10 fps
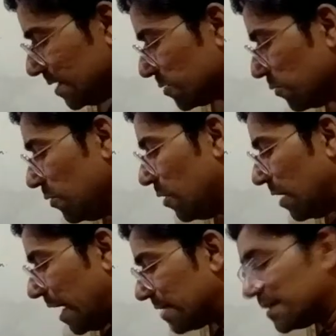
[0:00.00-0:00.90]
So,
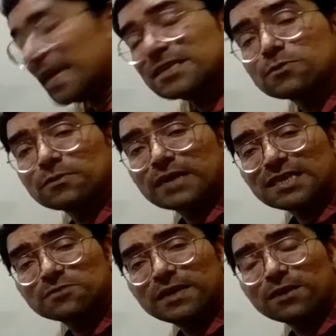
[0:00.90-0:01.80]
and the
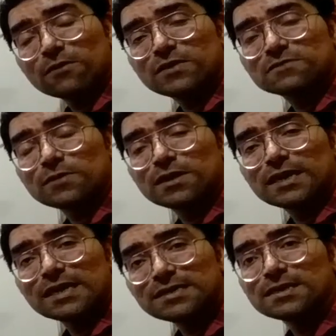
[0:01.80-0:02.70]
next meaning of this
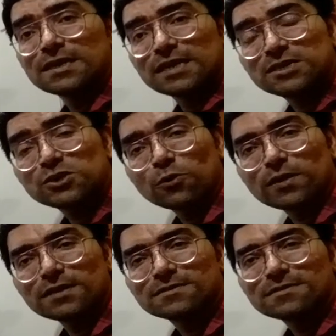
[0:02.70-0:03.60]
word is
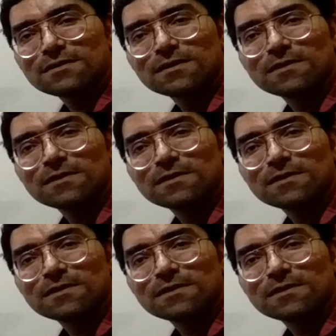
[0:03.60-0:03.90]
stories.